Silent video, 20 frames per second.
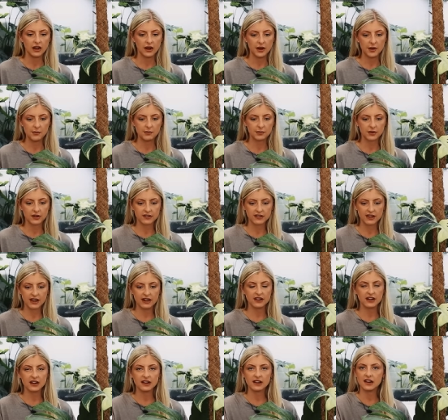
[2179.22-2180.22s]
Um, because at the
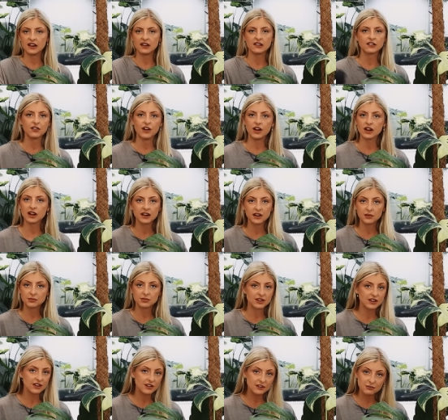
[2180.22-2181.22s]
end of the day, it's fucking
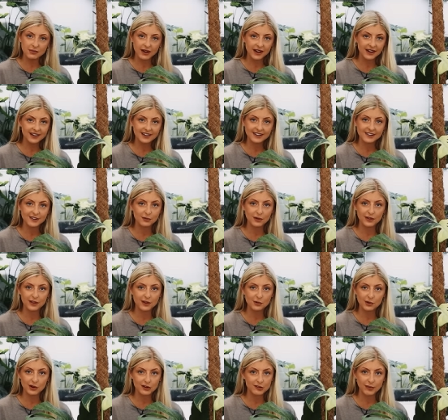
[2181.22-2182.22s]
up to you, man, is whether
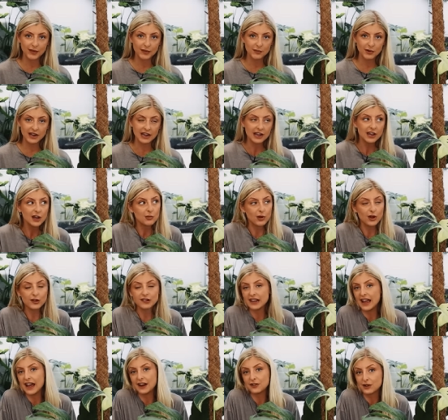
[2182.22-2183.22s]
you want to spend the money.
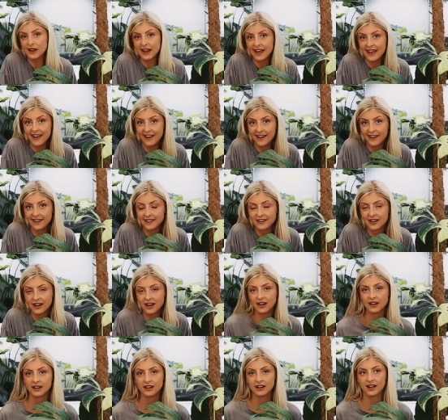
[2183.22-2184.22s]
Personally, I don't care.
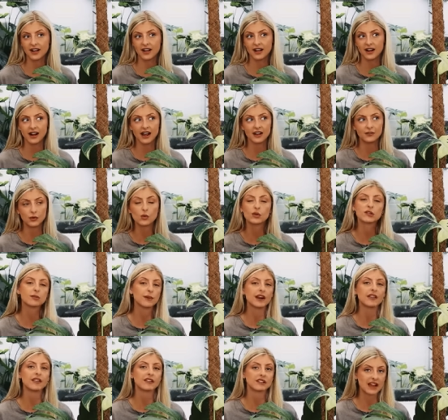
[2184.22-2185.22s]
And and I've always
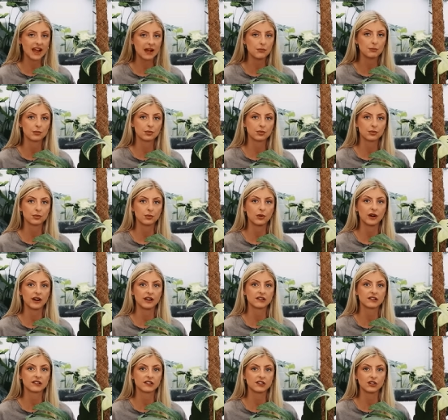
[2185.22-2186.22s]
been in this camp where
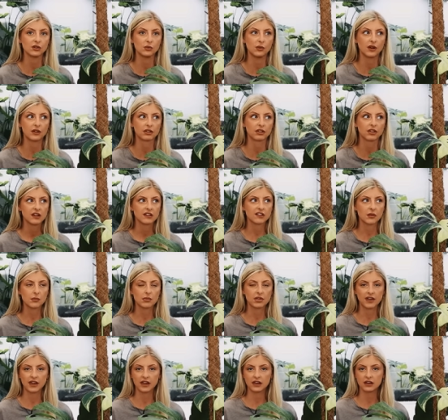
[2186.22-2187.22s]
it's to do with
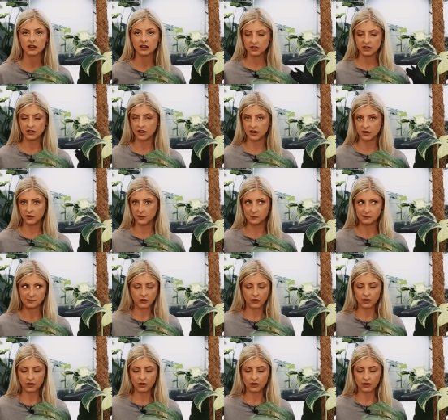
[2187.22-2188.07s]
something, you know,